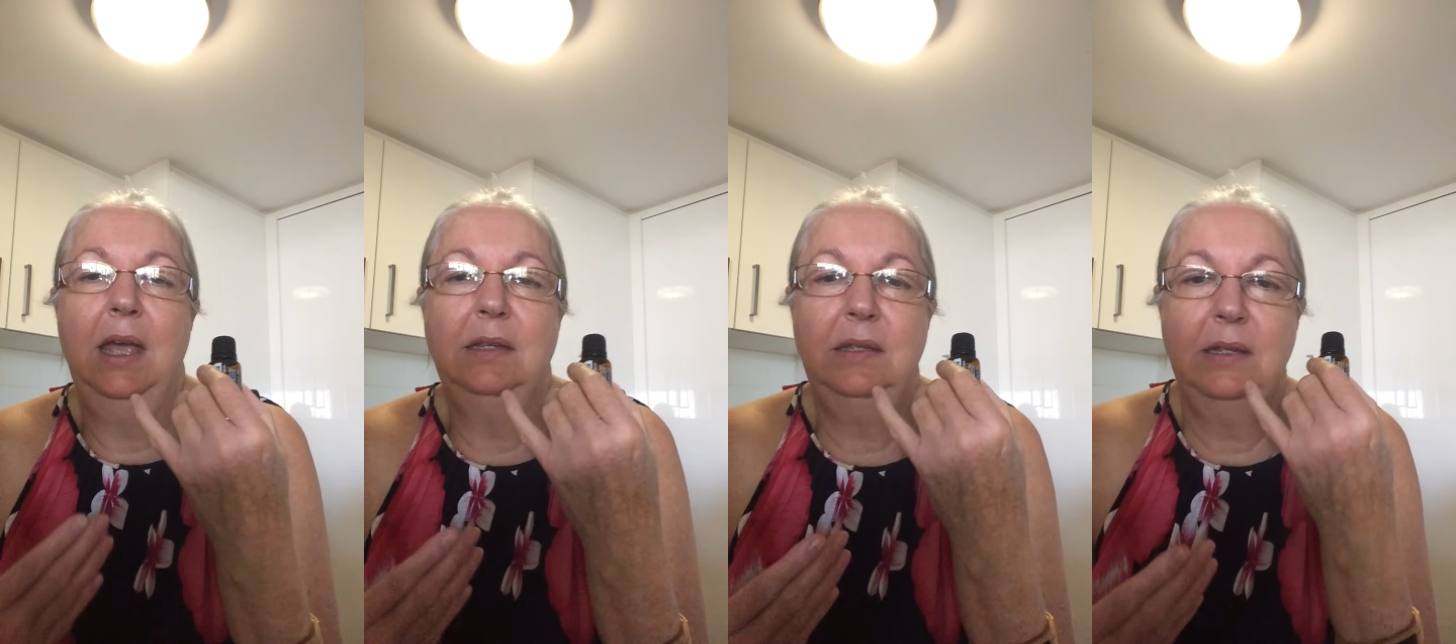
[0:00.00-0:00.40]

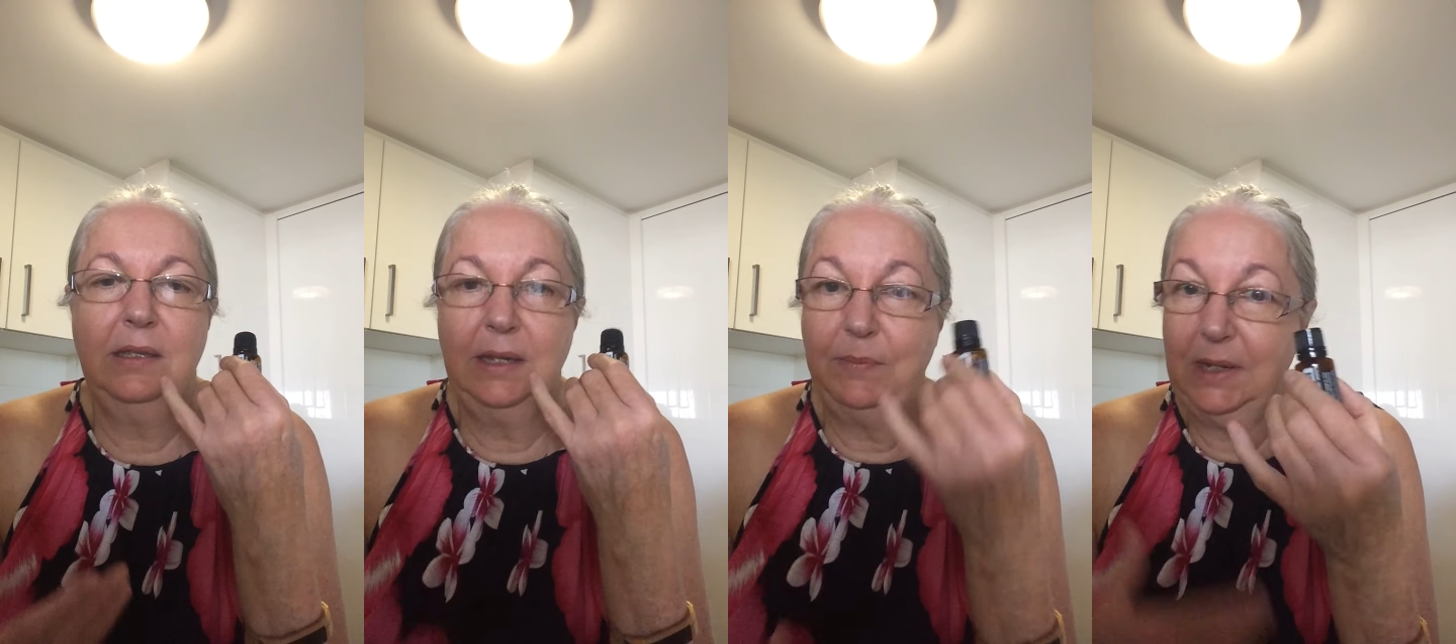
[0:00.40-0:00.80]

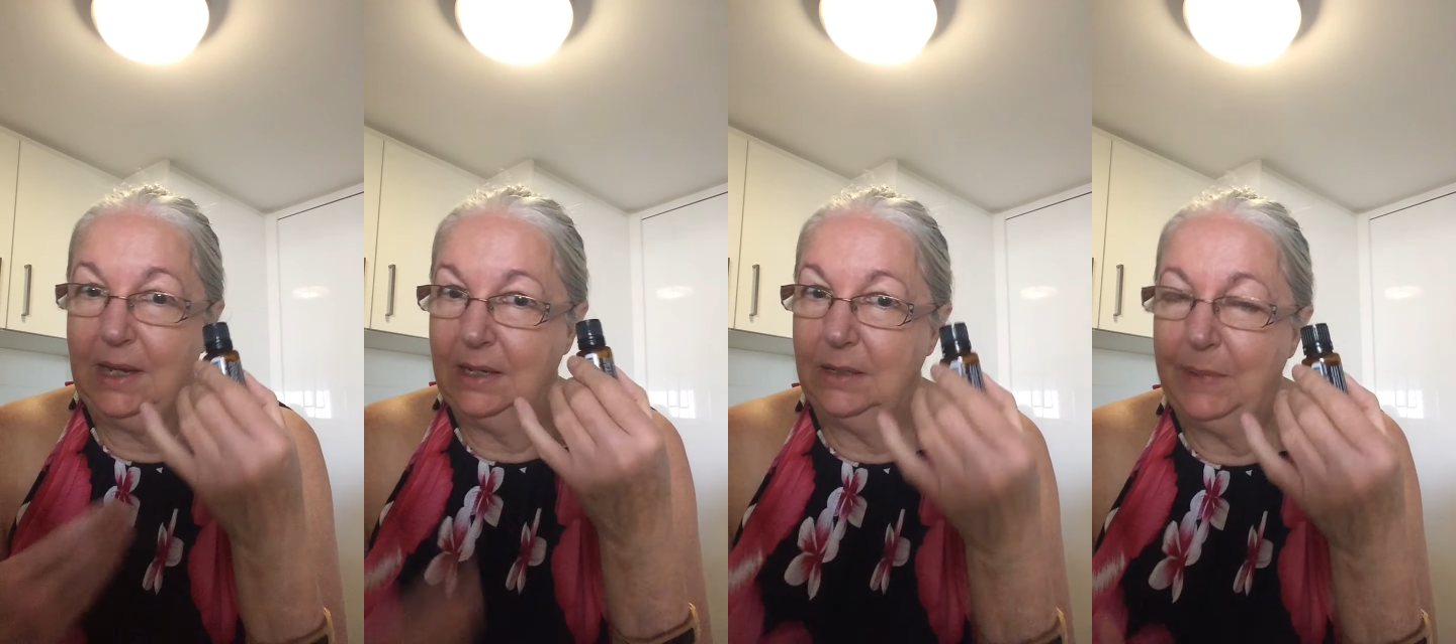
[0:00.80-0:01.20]
antiseptic,
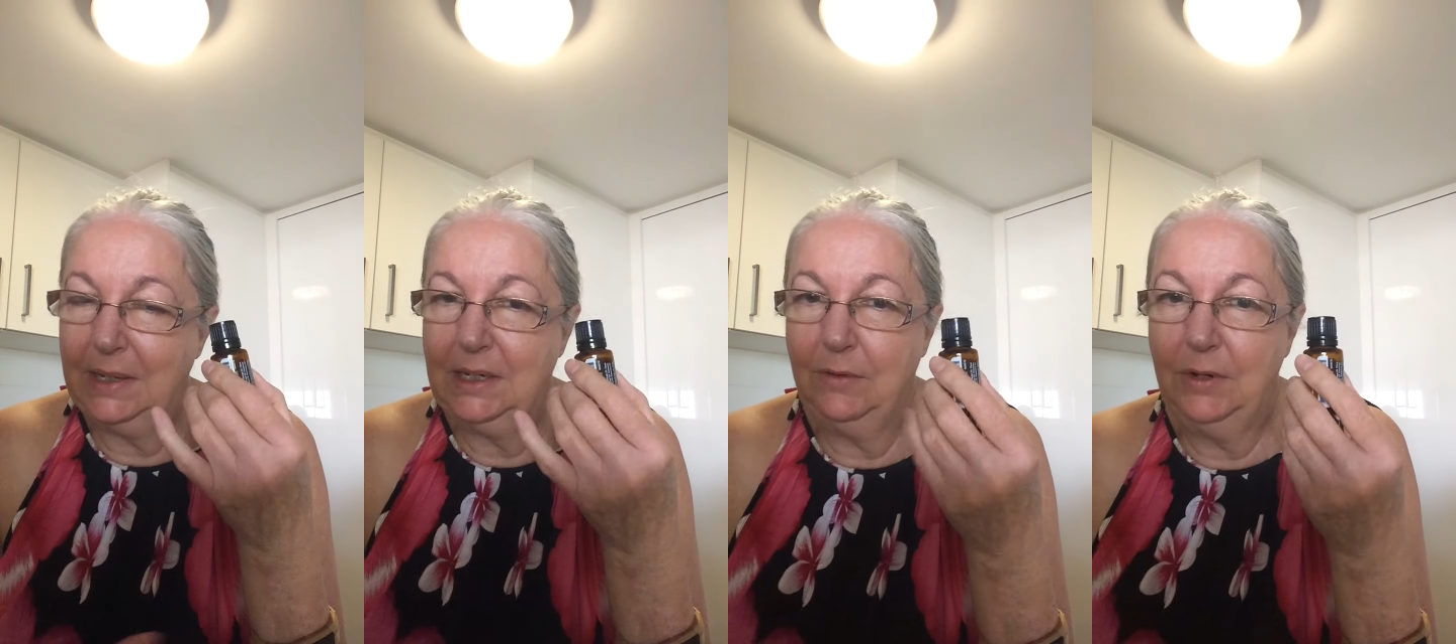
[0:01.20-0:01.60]

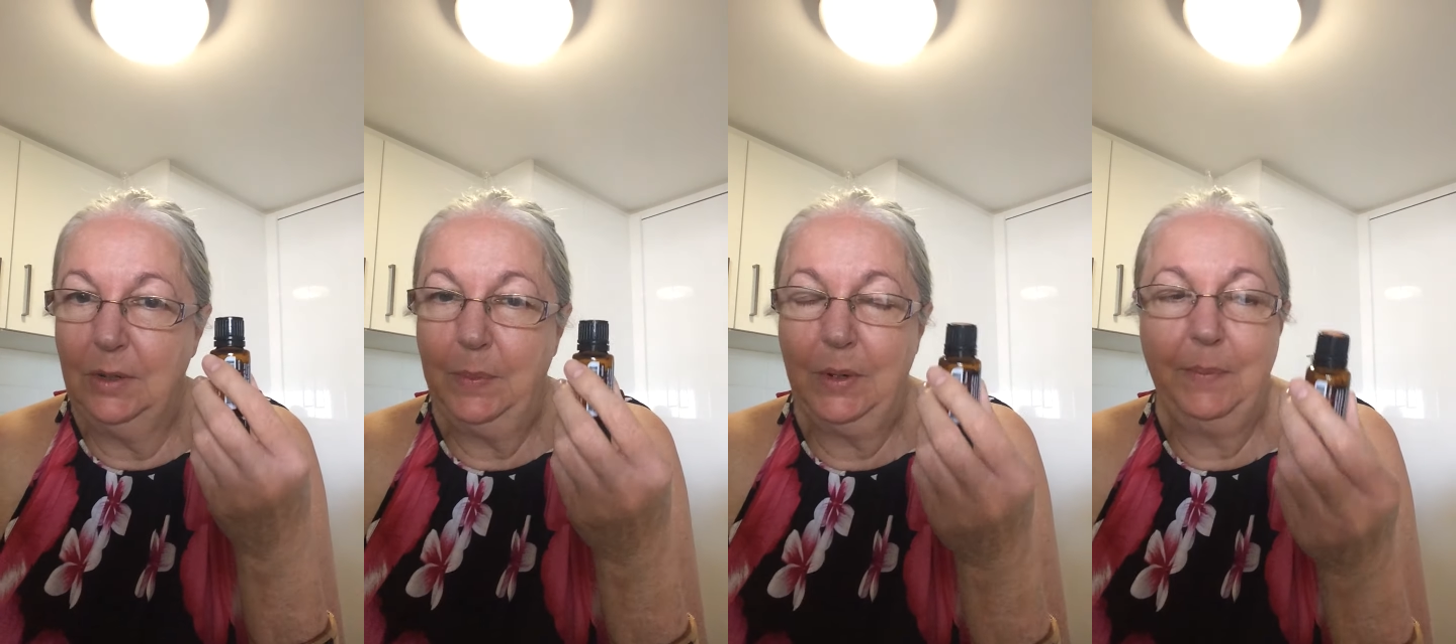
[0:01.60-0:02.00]

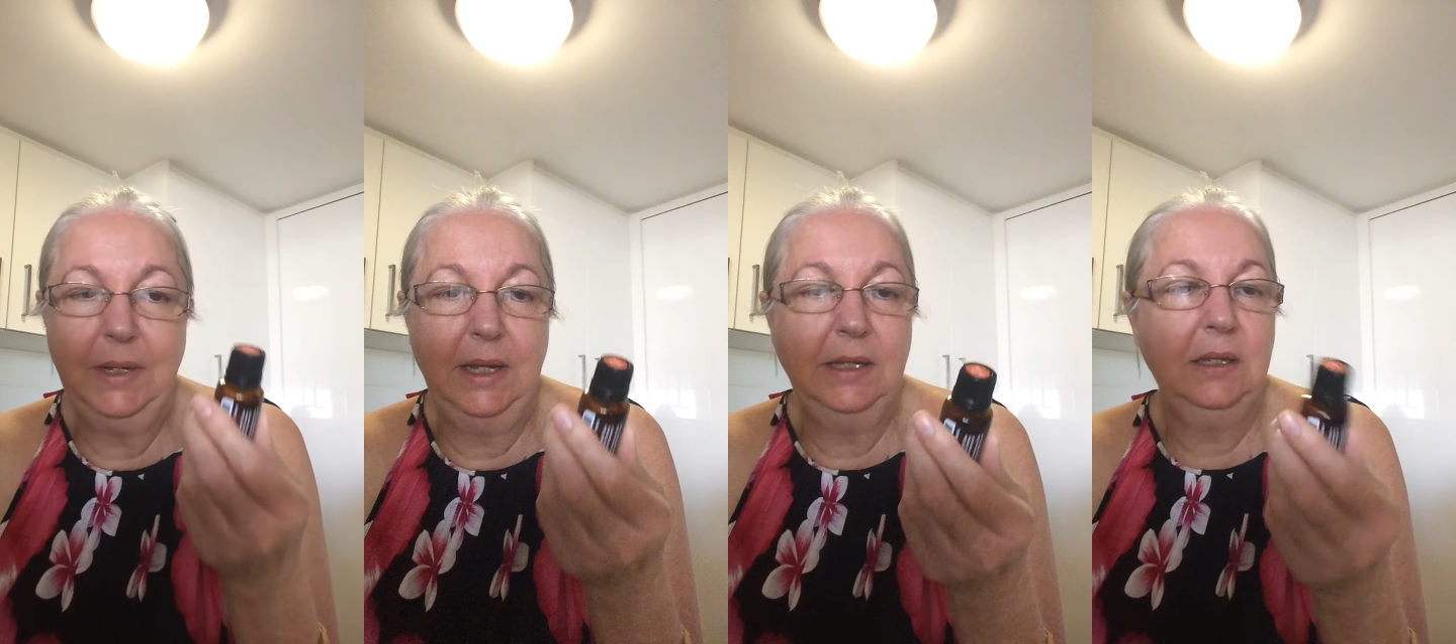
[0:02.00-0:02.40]
antibacterial
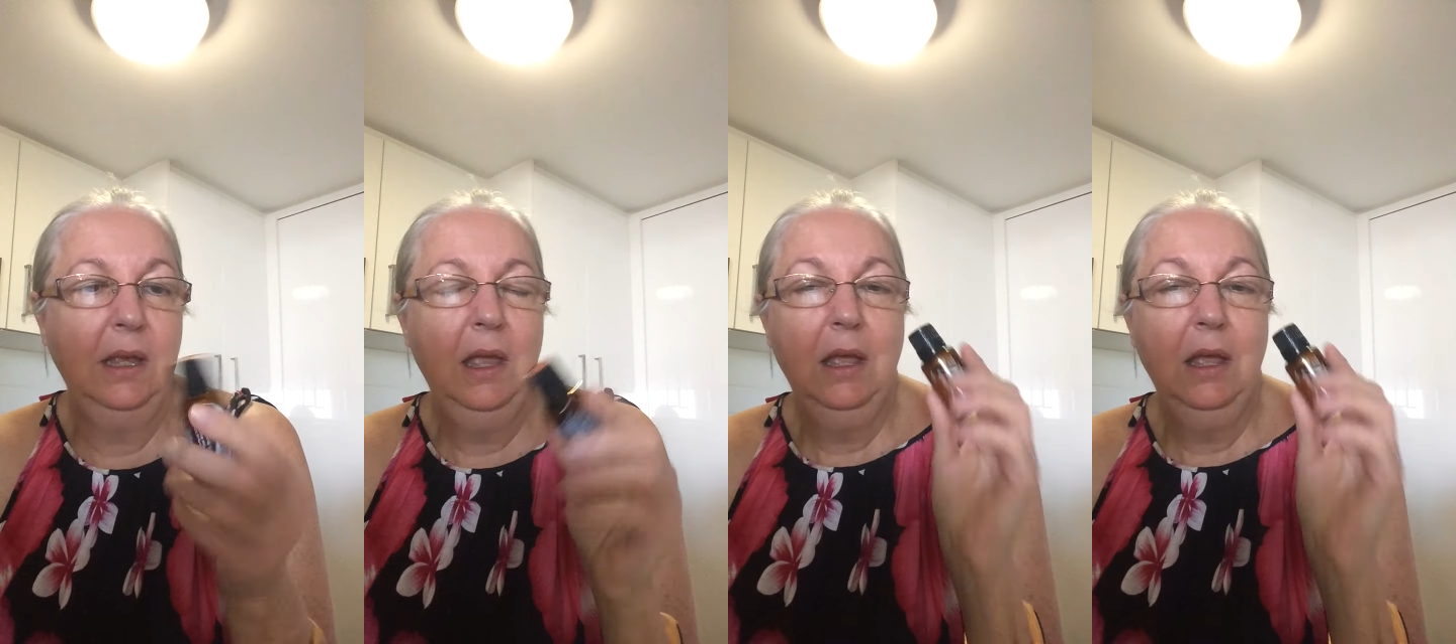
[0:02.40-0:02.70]
properties.